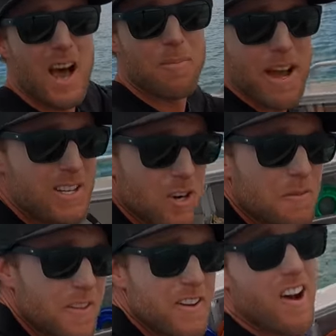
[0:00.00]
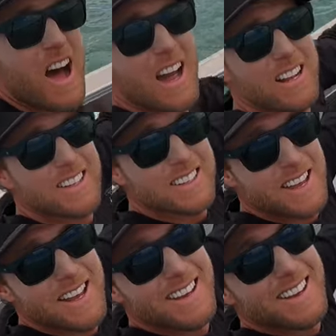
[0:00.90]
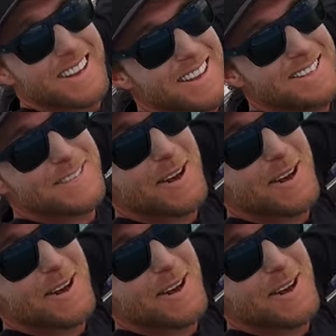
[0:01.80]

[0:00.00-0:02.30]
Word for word: our bedroom for the night. This